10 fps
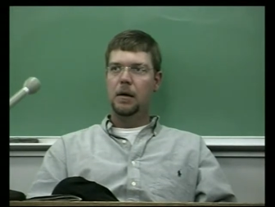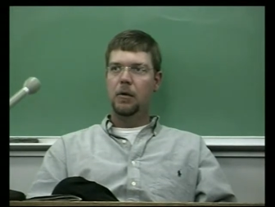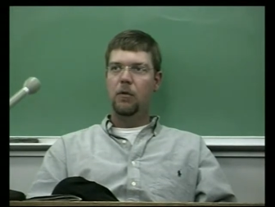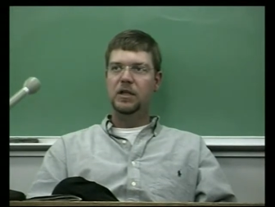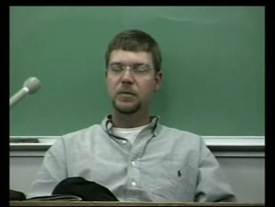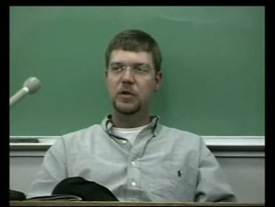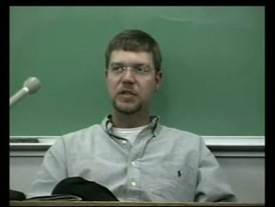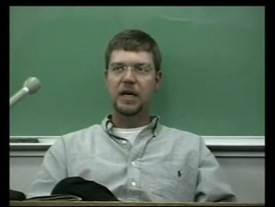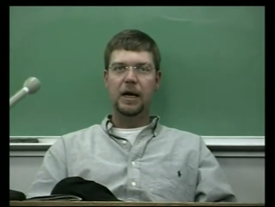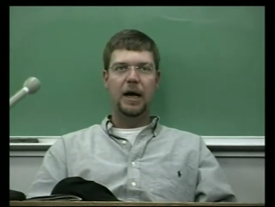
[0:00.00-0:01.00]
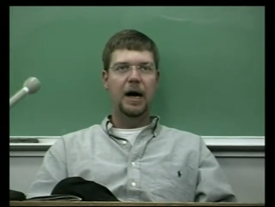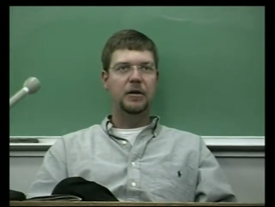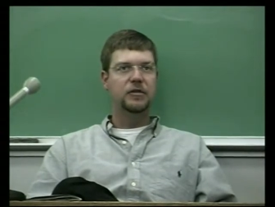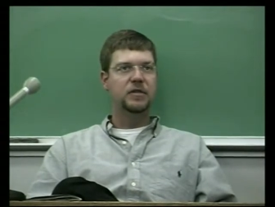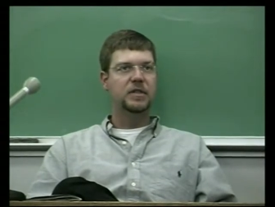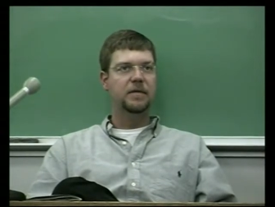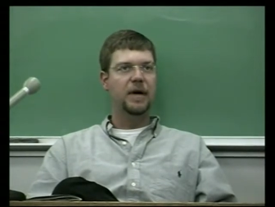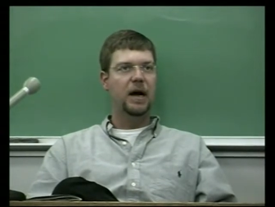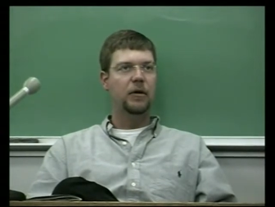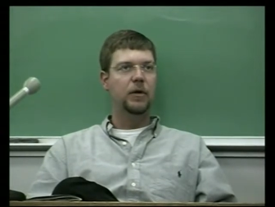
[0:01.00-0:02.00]
Regimental psychiatrist's
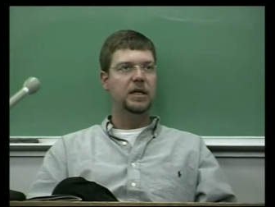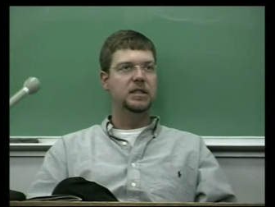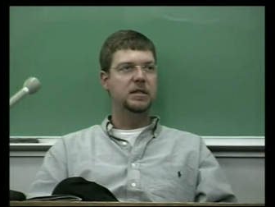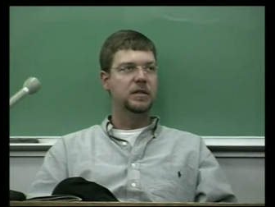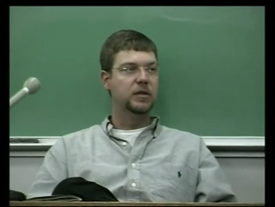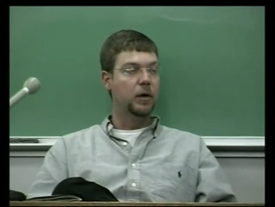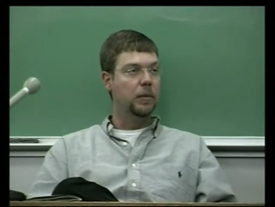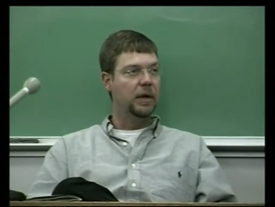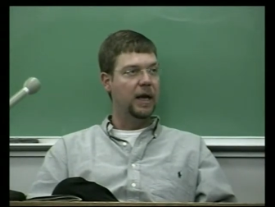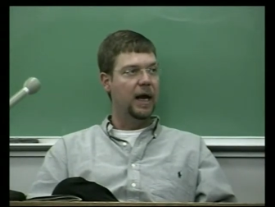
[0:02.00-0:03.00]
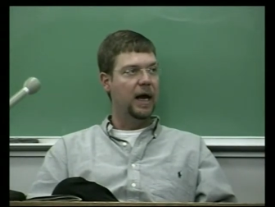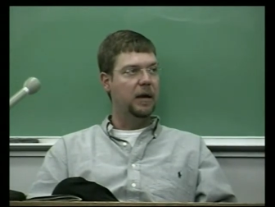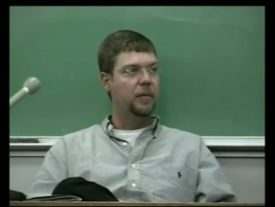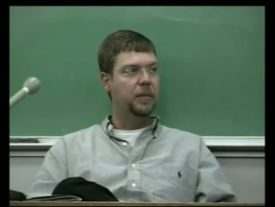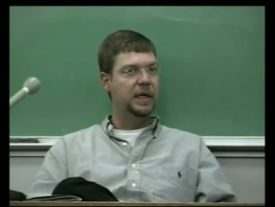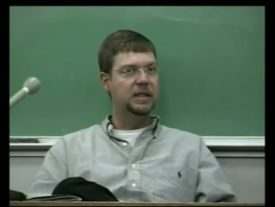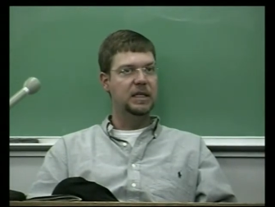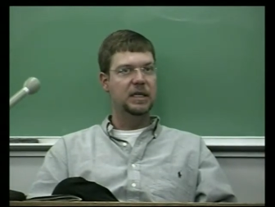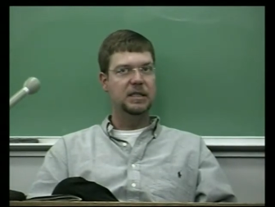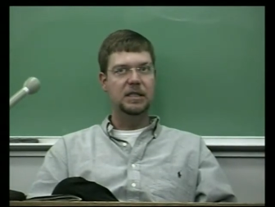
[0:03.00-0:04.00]
evaluation determined that I had P T
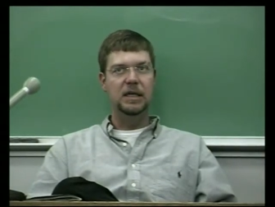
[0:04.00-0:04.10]
S D